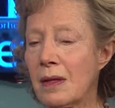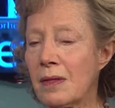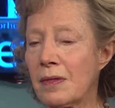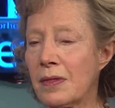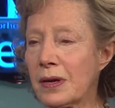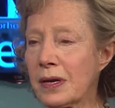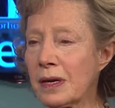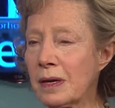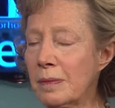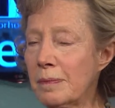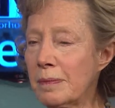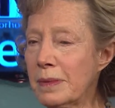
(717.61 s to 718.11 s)

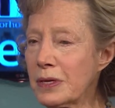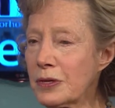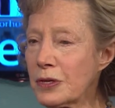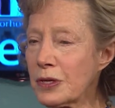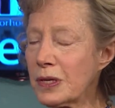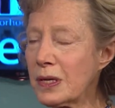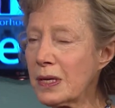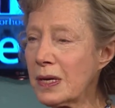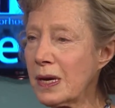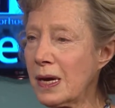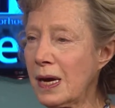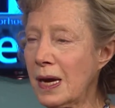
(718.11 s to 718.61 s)
the
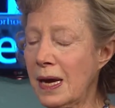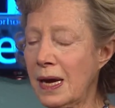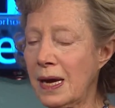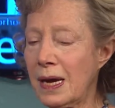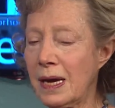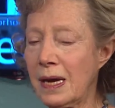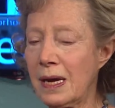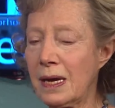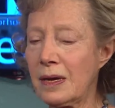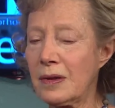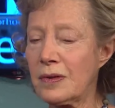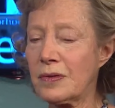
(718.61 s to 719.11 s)
commission
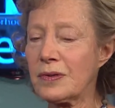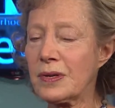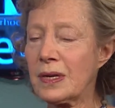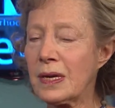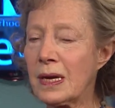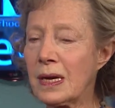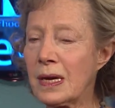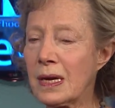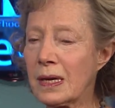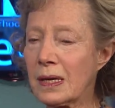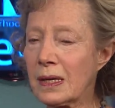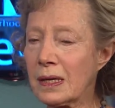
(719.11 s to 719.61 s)
has
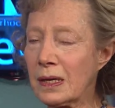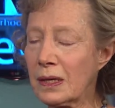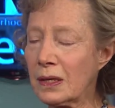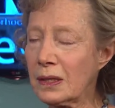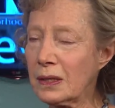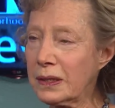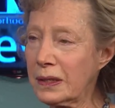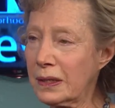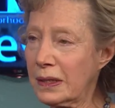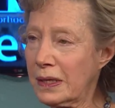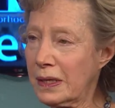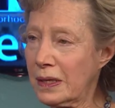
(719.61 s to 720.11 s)

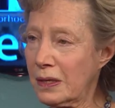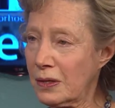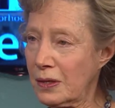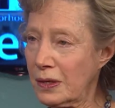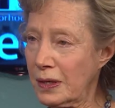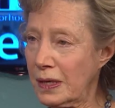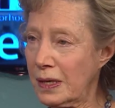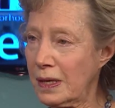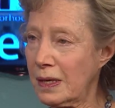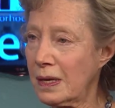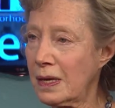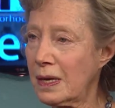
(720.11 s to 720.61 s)

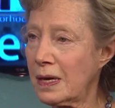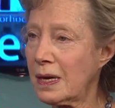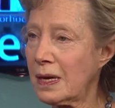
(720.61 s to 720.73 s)
clearly